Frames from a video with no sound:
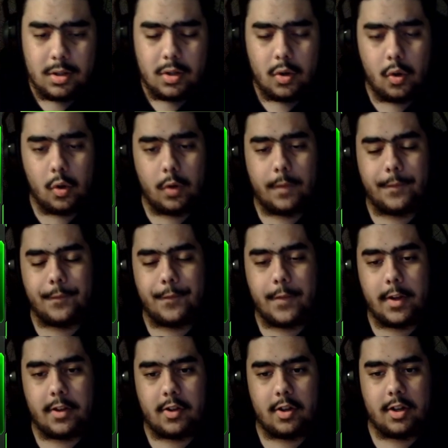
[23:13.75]
or
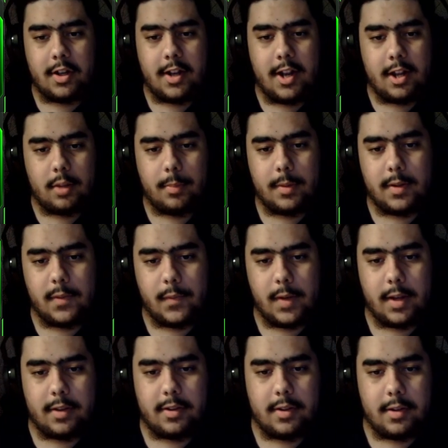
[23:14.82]
Phazon Enhancement
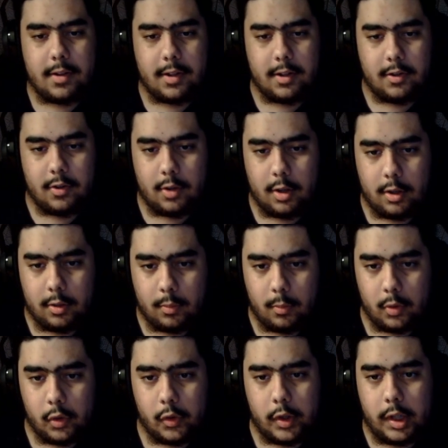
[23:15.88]
Device, in case you guys are
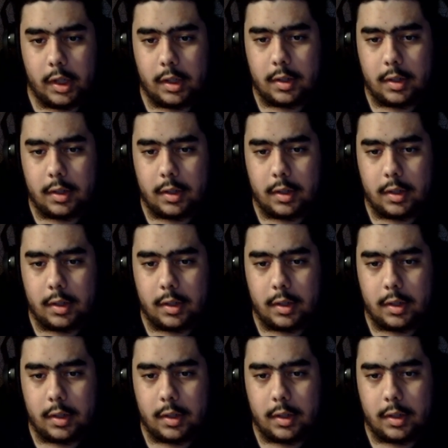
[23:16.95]
wondering.